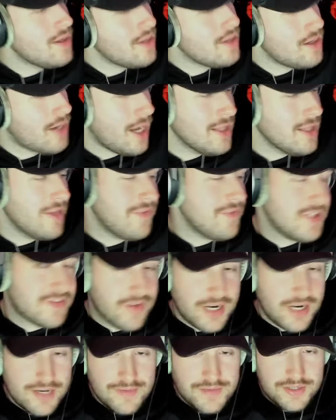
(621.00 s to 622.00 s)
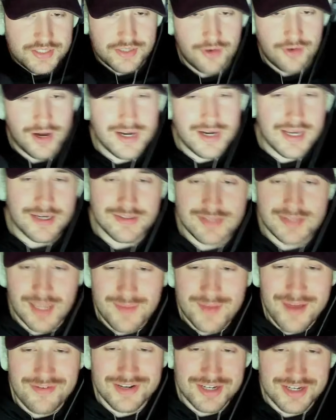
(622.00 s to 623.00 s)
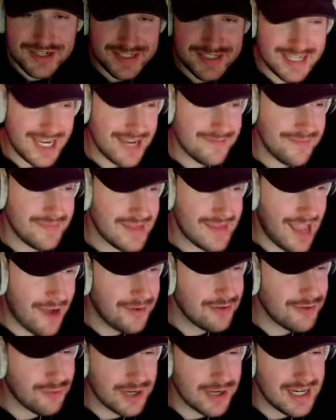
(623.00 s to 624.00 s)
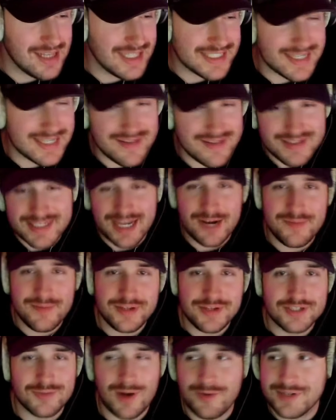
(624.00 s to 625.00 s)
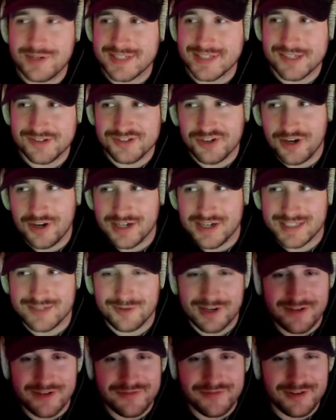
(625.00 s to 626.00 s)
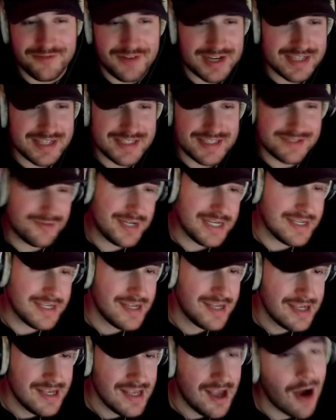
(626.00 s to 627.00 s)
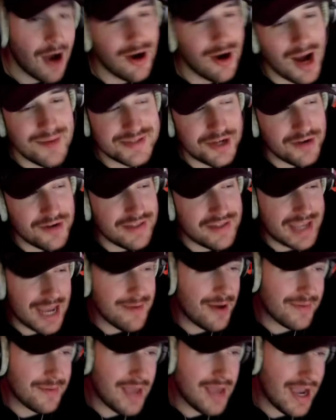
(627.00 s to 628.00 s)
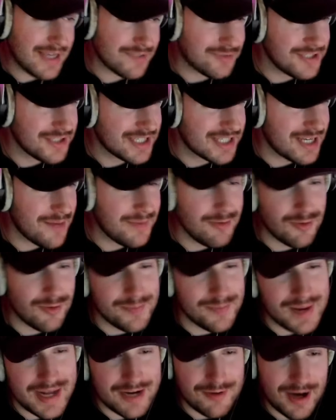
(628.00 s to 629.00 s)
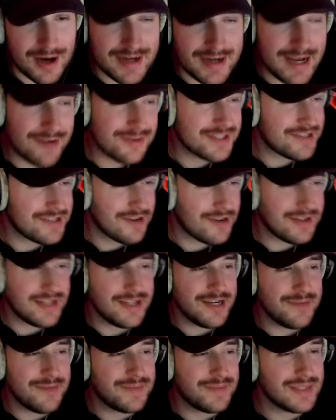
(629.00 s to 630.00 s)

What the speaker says: I love this fucking music right now. I'm having a good time. We're going to listen to this kind of music while we sell drugs, and we're going to feel fucking sweet. All right, I'm starting the game up, guys. We're playing it right now. We're starting it up.